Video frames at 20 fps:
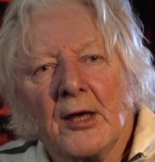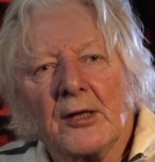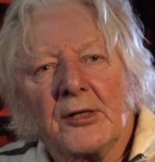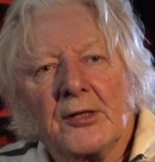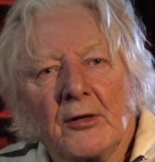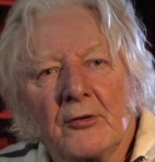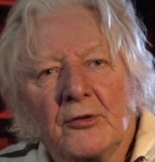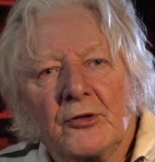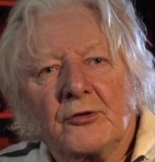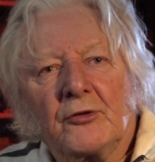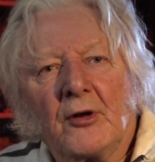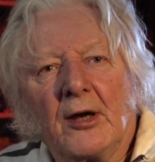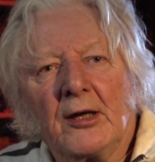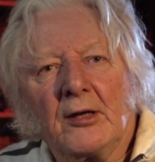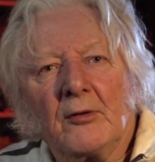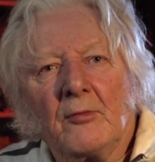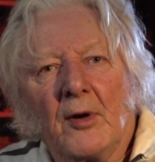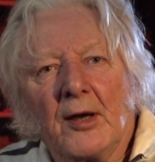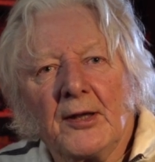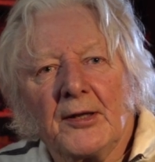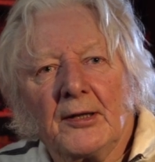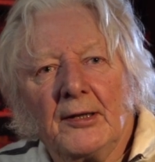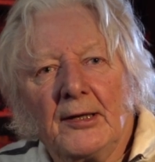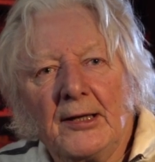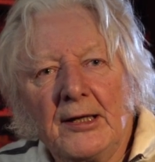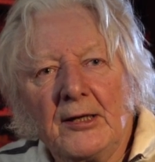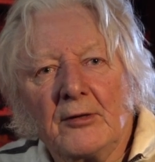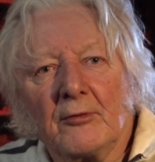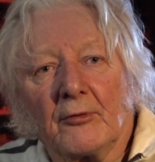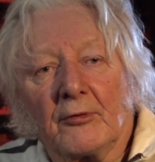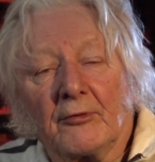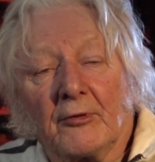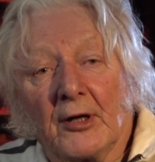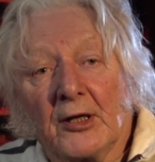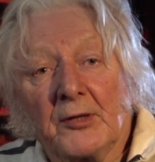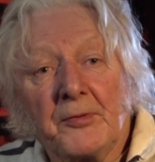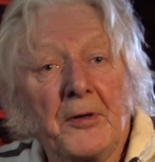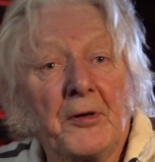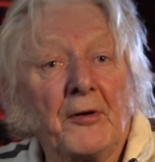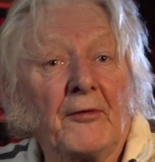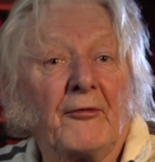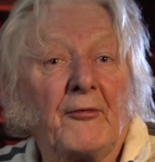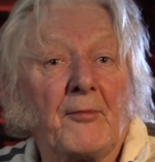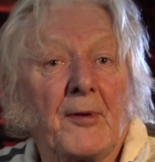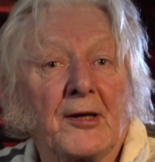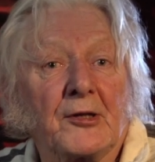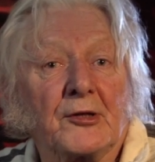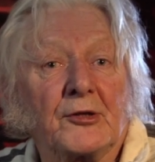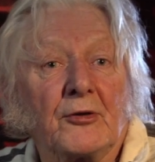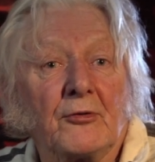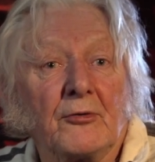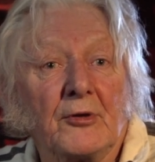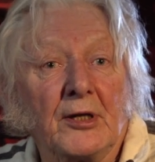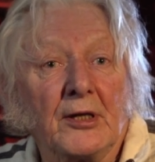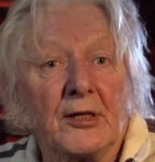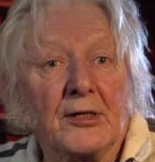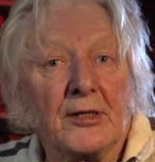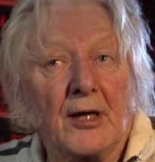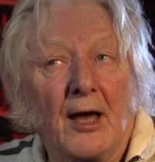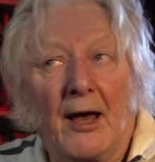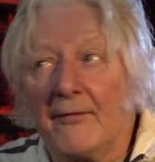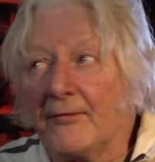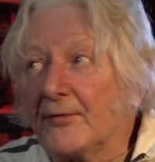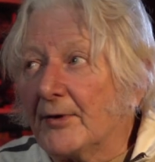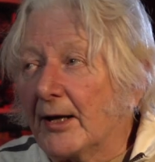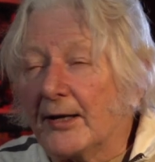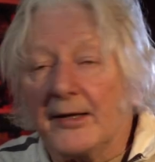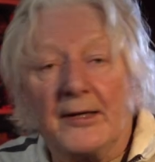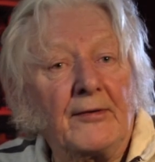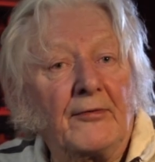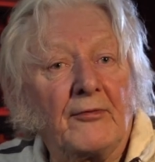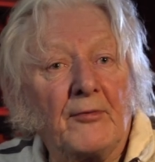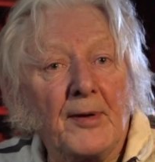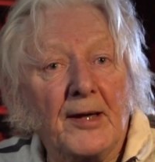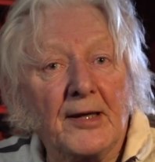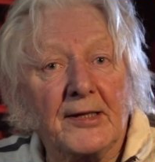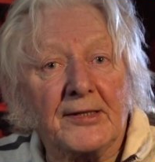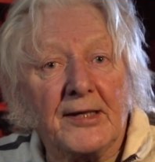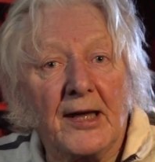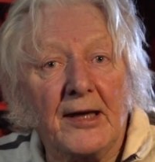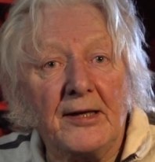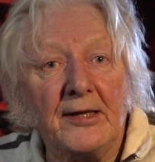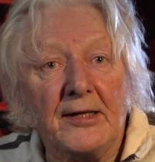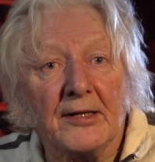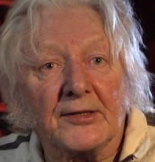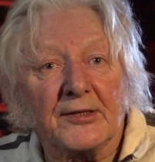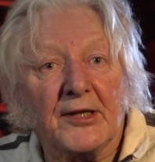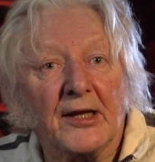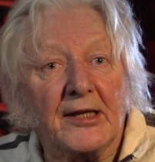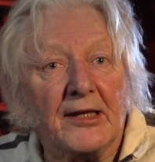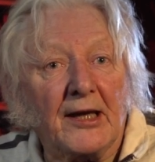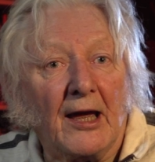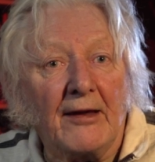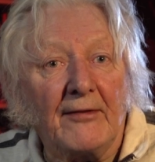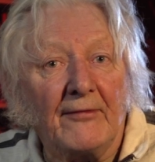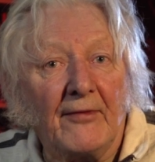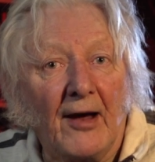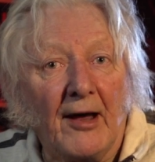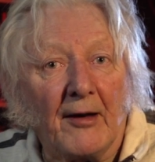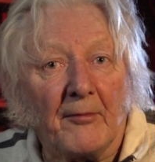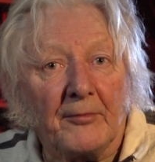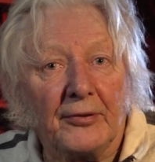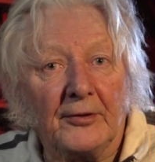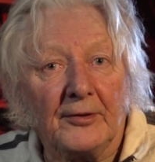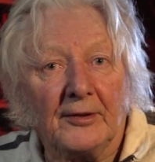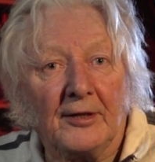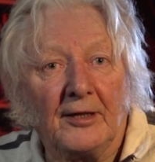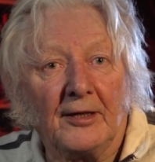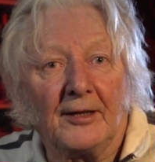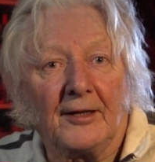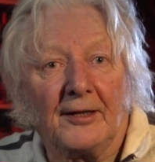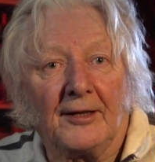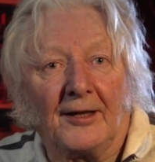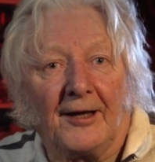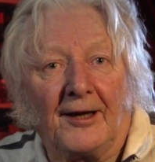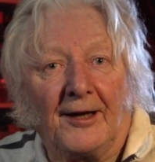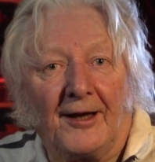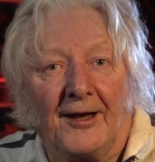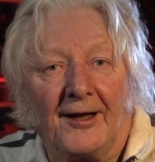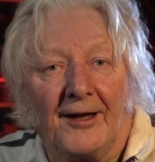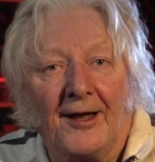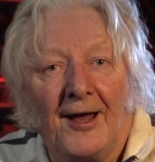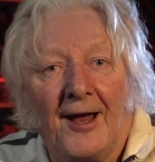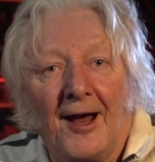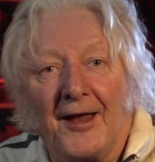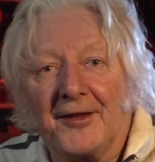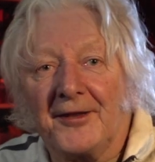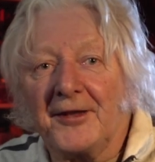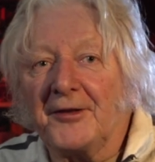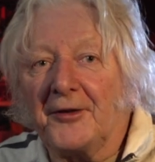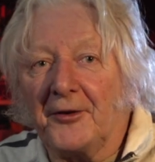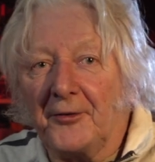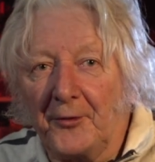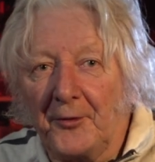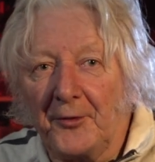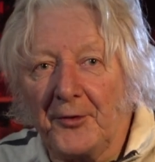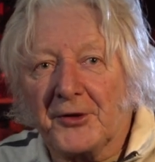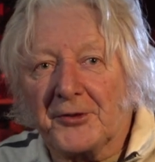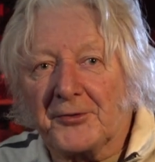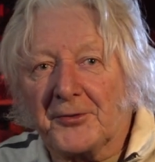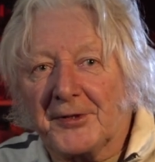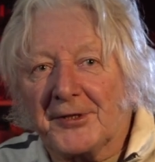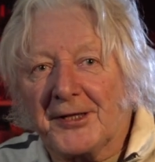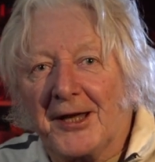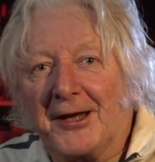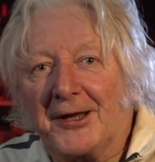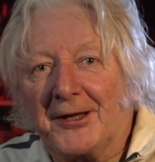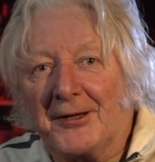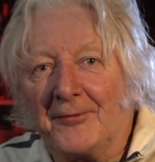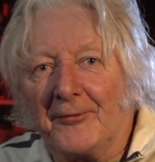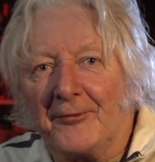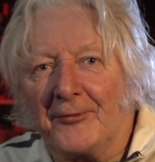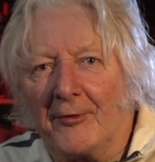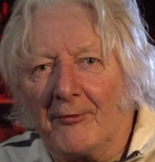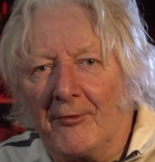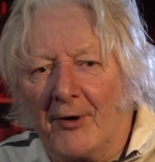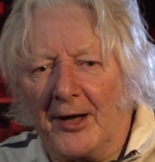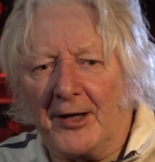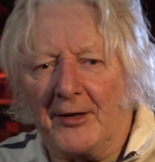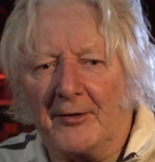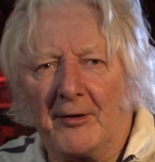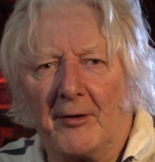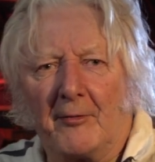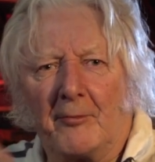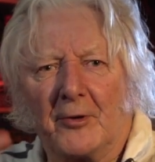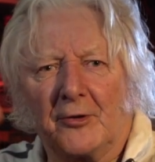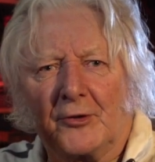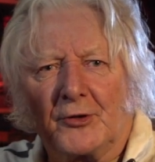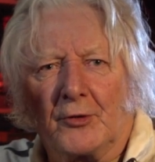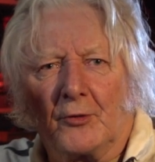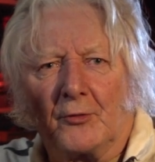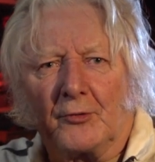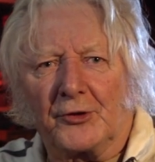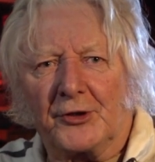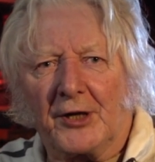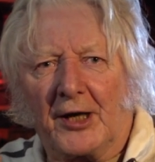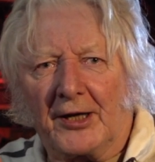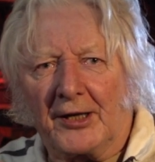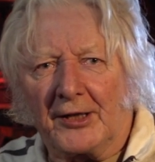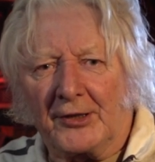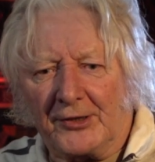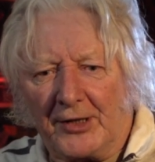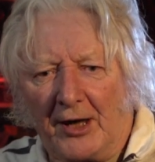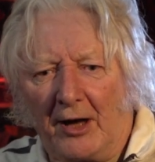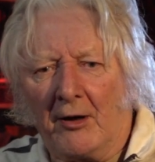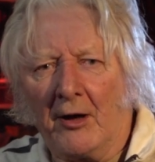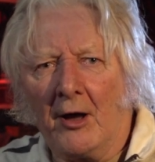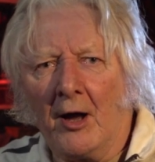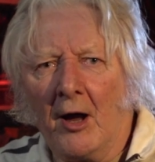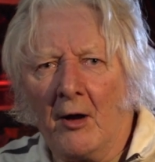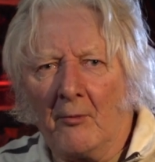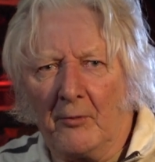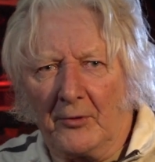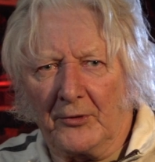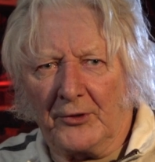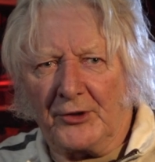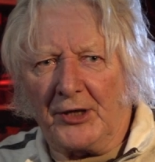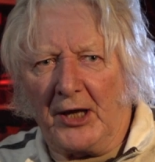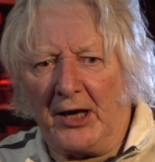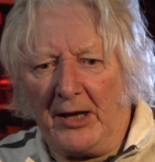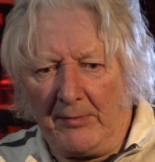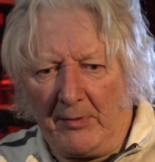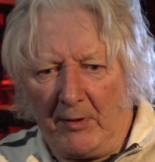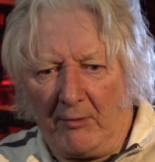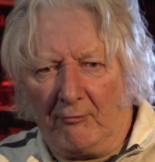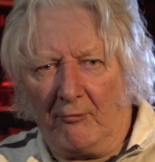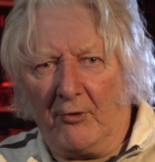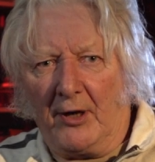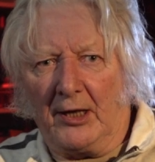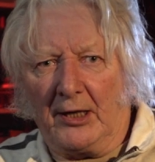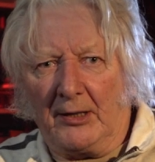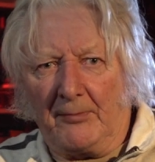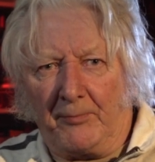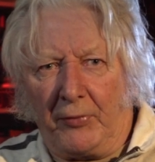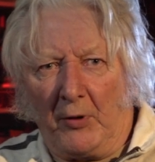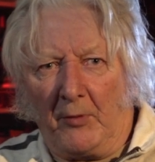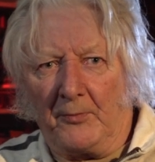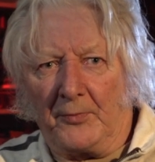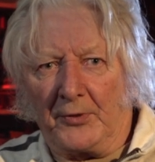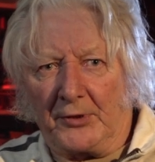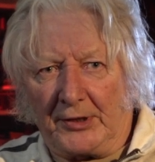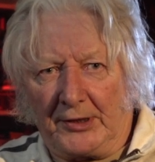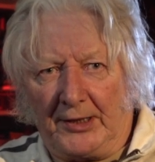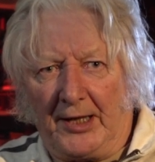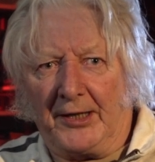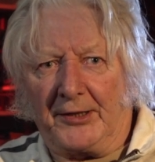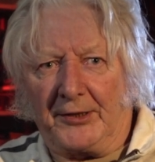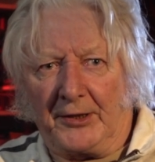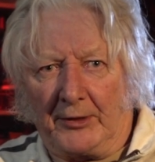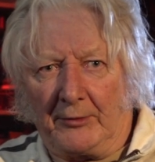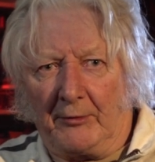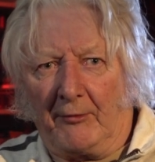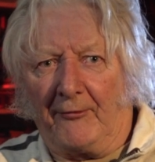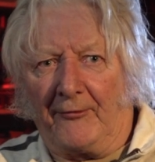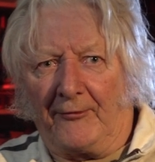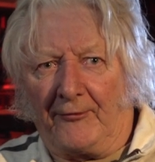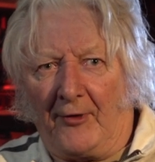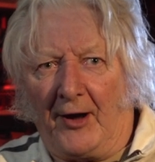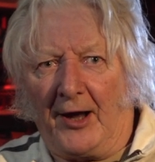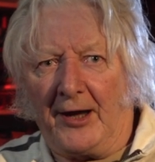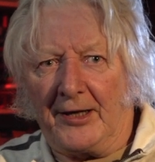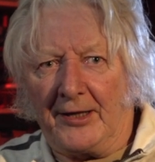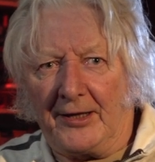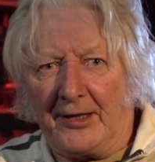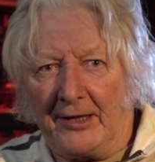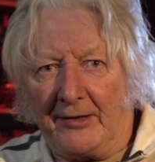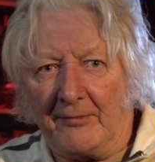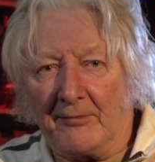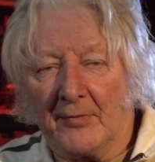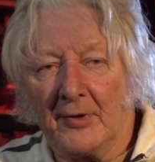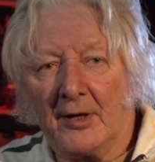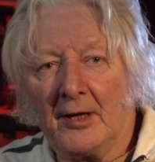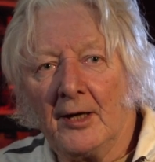So straight away the legal threats went on for about 2 years. I haven't had any for about 10 years. They gave up. I think the lawyers were taking them for a ride. We'll sort Jennings out. We'll send him a really pompous letter that will frighten him.